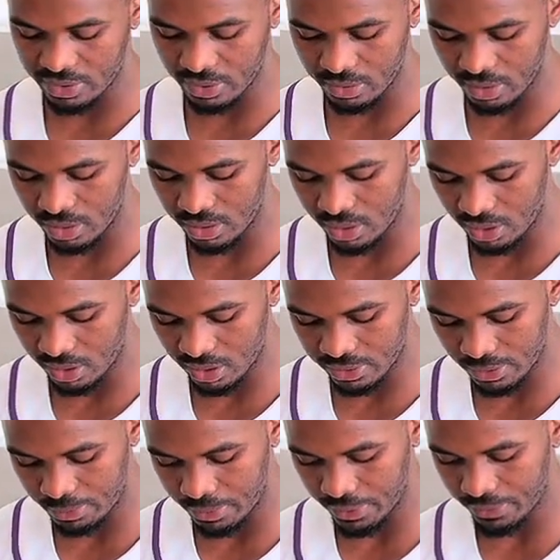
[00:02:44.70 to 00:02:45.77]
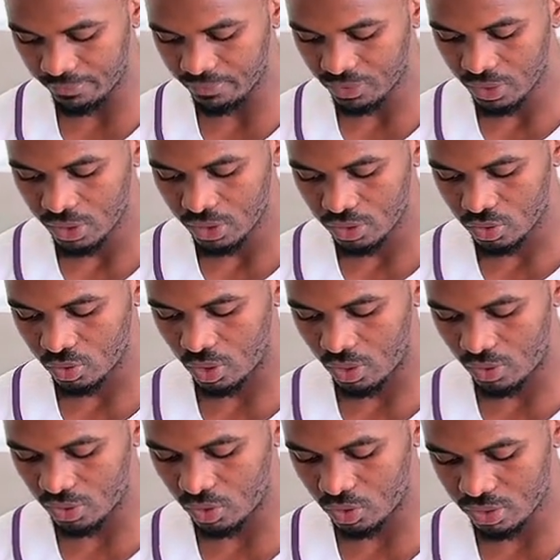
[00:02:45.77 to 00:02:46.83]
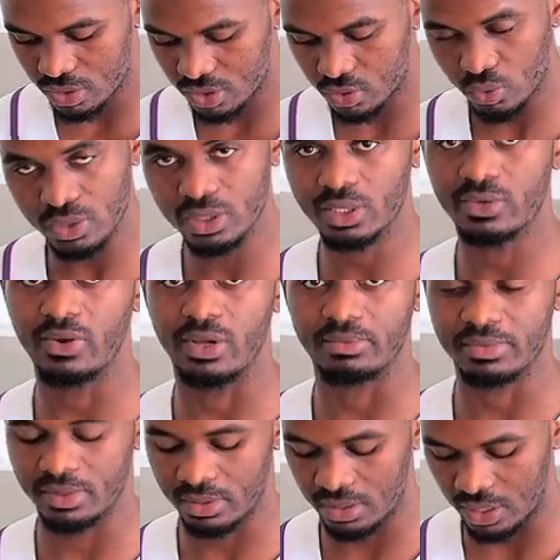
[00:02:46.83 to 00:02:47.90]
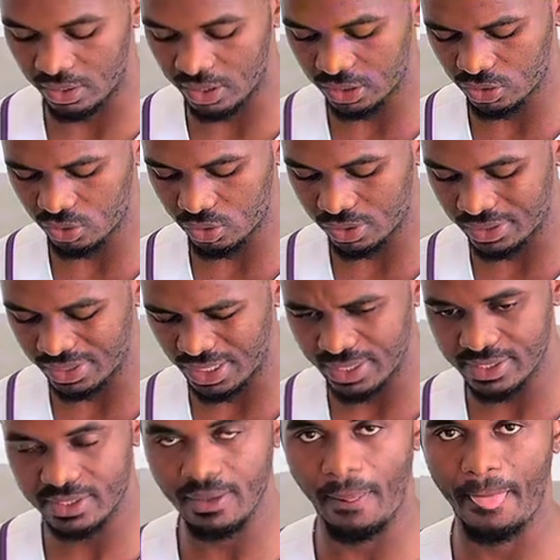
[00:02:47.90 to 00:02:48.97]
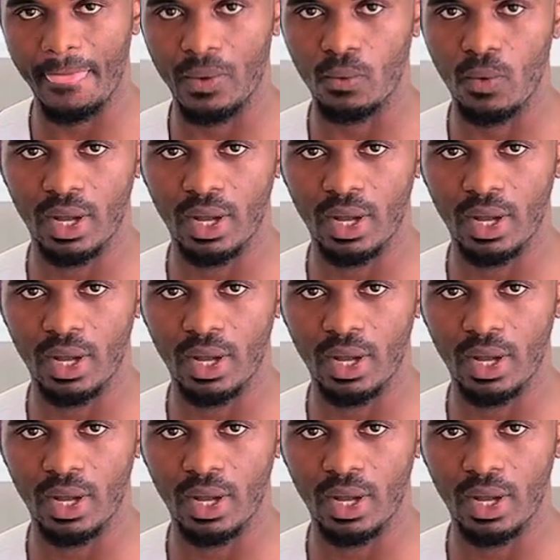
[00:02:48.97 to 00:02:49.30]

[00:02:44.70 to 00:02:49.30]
in the recipe. So our dose is 20 grams. The ratio, it says 1